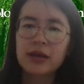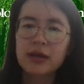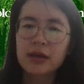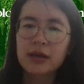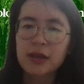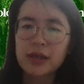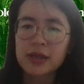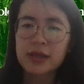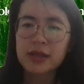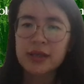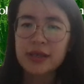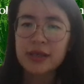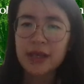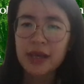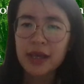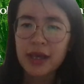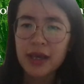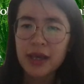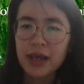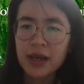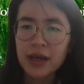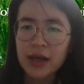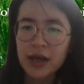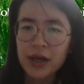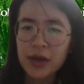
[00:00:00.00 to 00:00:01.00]
Let's
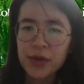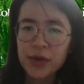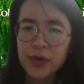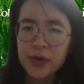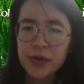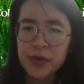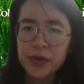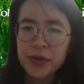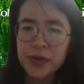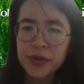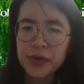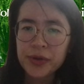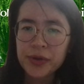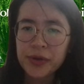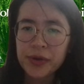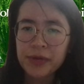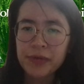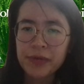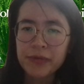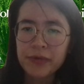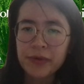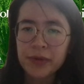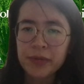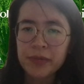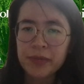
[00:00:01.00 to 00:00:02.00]
see. I also heard
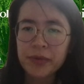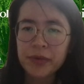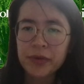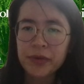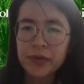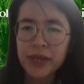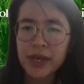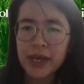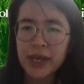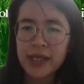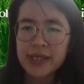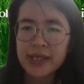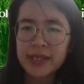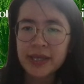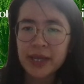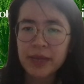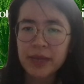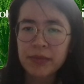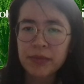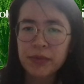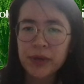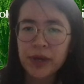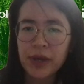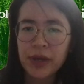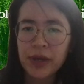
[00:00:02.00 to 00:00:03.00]
from you that
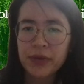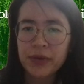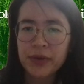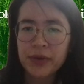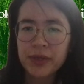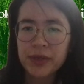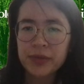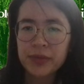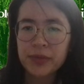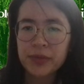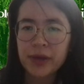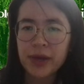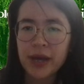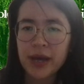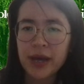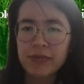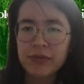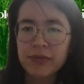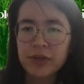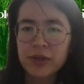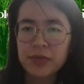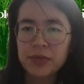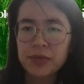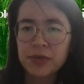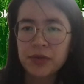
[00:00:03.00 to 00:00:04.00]
STEM graduates will have
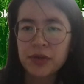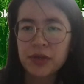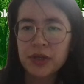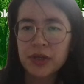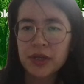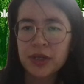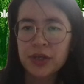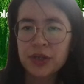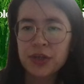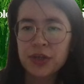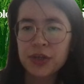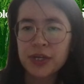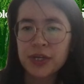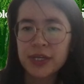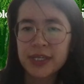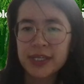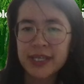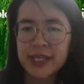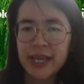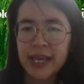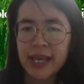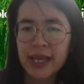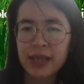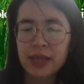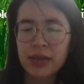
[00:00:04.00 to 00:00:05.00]
the opportunity to
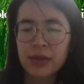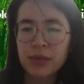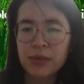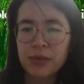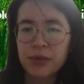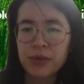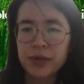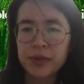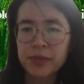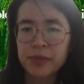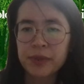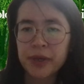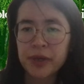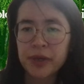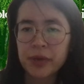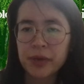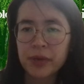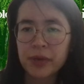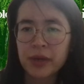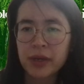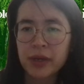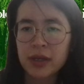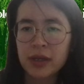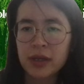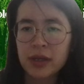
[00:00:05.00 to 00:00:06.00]
extend the work
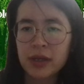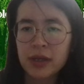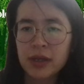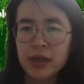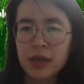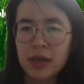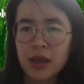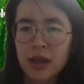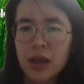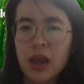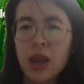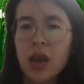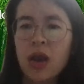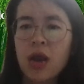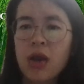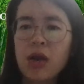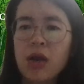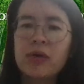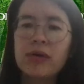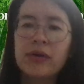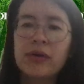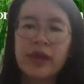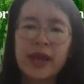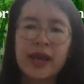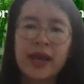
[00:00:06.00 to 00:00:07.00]
period.
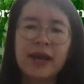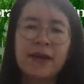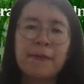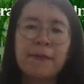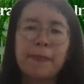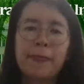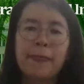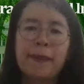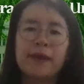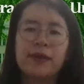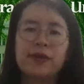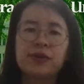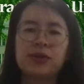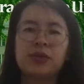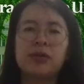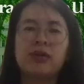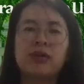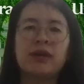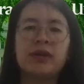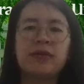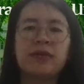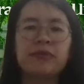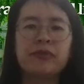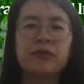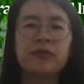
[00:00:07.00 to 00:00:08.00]
Oh yeah. So
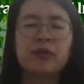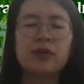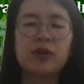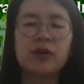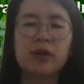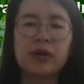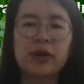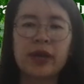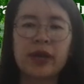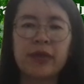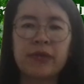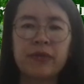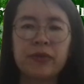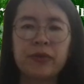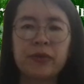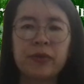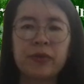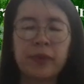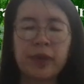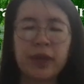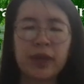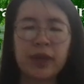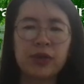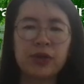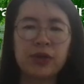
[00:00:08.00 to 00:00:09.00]
if your
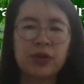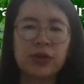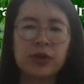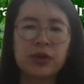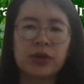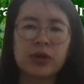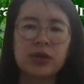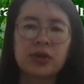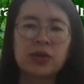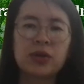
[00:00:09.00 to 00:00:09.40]
major,